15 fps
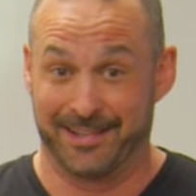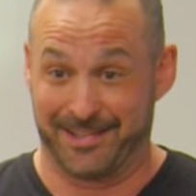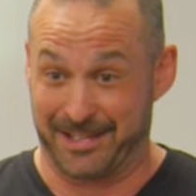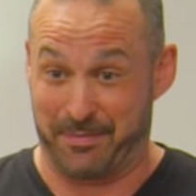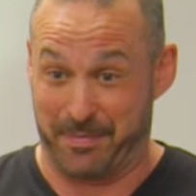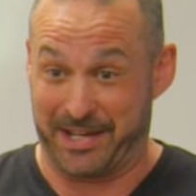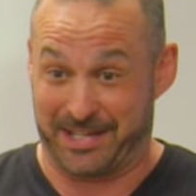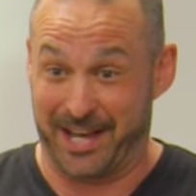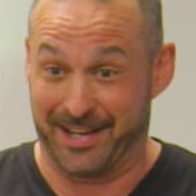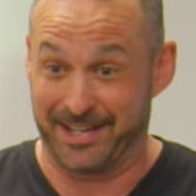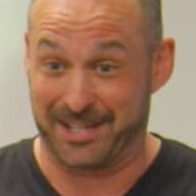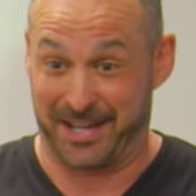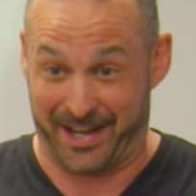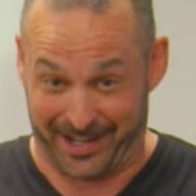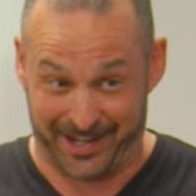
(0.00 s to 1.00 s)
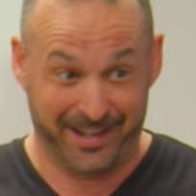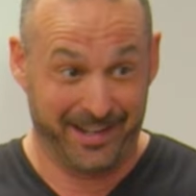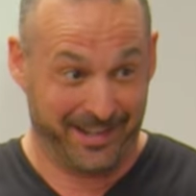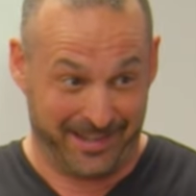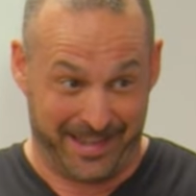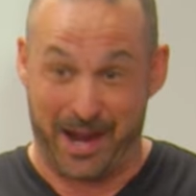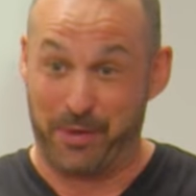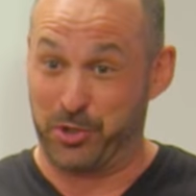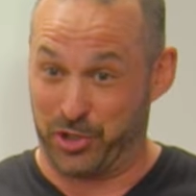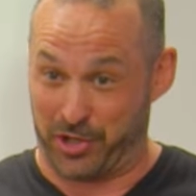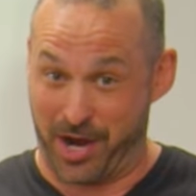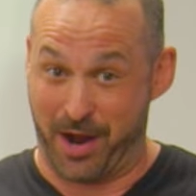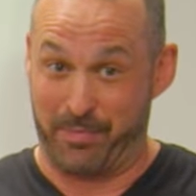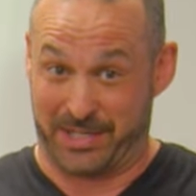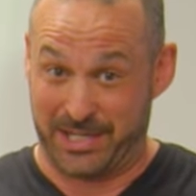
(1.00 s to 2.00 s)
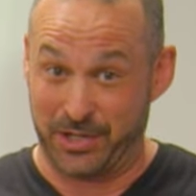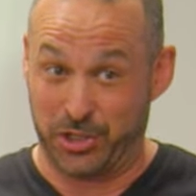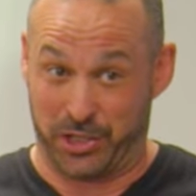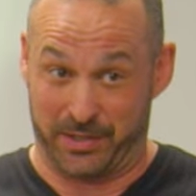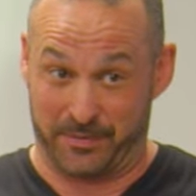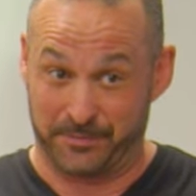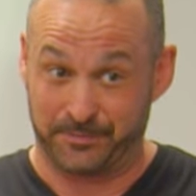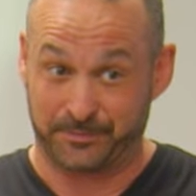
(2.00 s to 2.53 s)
Does that make sense? Like, that was your competition,